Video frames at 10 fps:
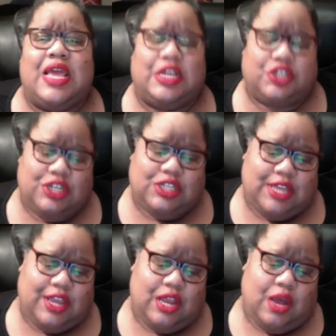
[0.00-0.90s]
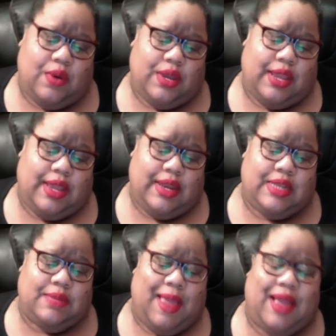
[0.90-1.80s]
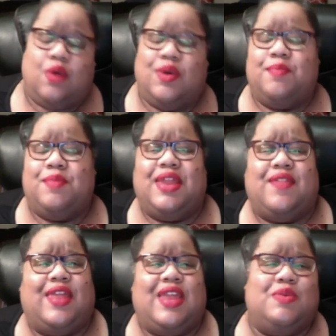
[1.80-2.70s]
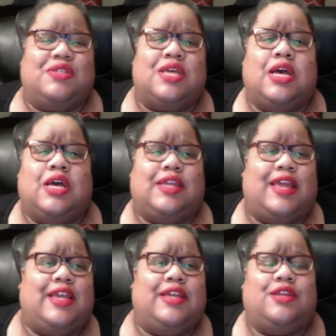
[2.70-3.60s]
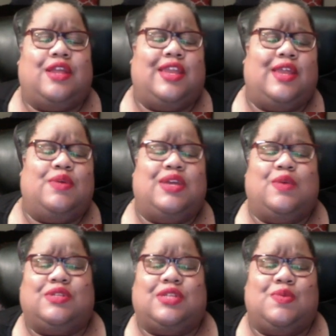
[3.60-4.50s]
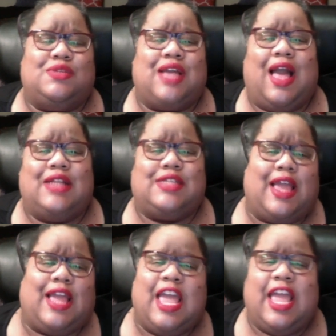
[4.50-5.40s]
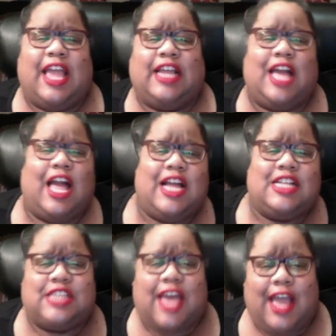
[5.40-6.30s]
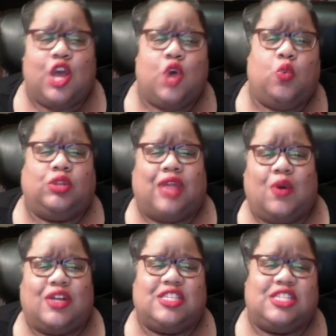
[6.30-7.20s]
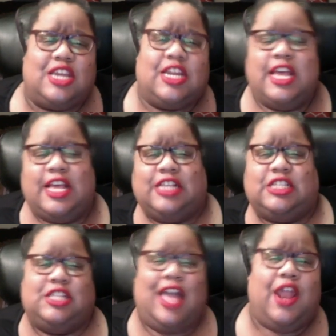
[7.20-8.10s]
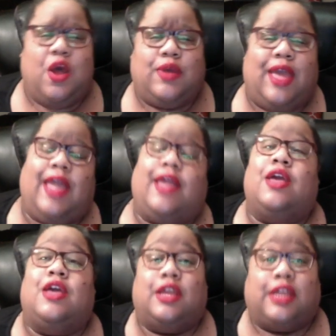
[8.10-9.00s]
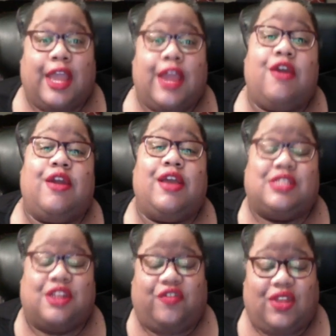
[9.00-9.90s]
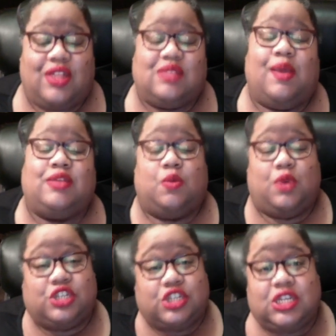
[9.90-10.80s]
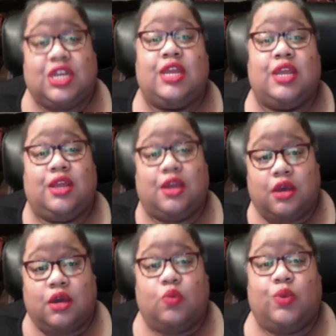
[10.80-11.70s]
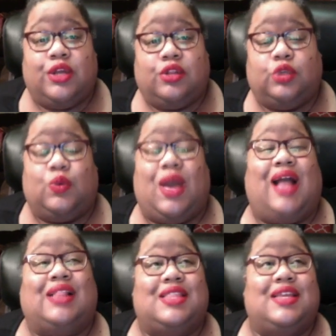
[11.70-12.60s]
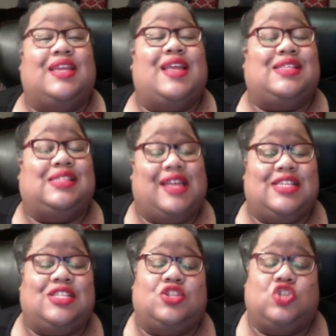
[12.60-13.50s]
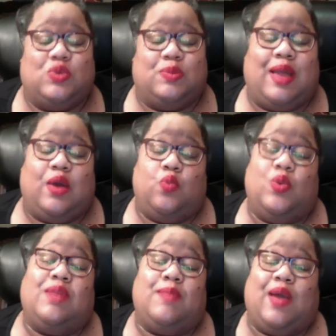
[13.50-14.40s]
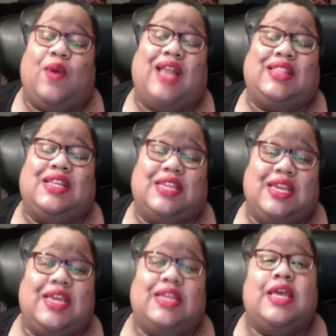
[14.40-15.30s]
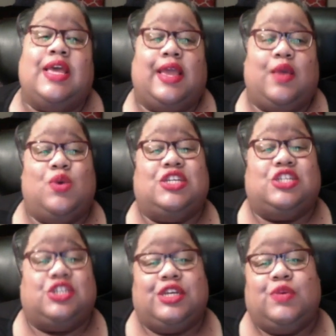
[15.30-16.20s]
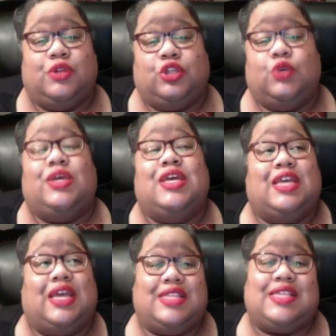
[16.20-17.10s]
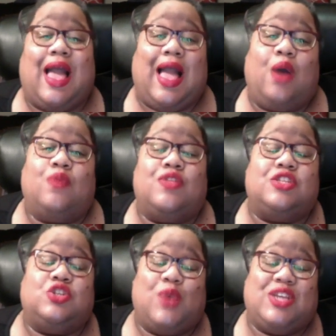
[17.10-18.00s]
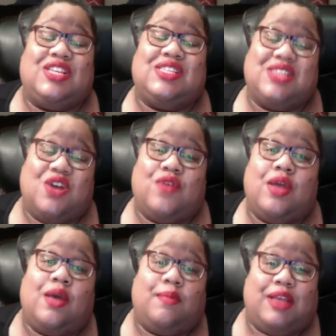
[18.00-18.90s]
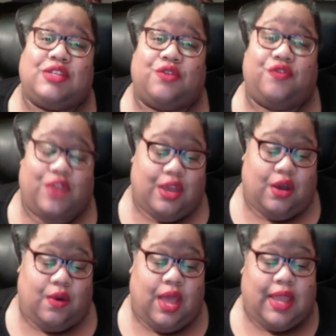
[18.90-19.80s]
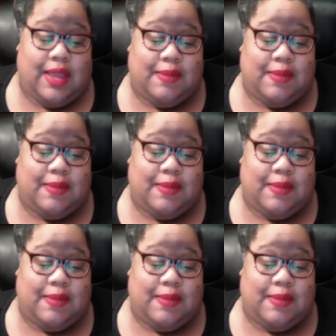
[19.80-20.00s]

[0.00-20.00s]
she said, you know, any Michael admitted that it was that he, you know, that it was it was contact, and contact without consent is not okay. Karen is in her feelings based on what she went through. I think it has less to do with Michael, what Michael actually did and what she went through, and is how the situation itself makes her feel. You know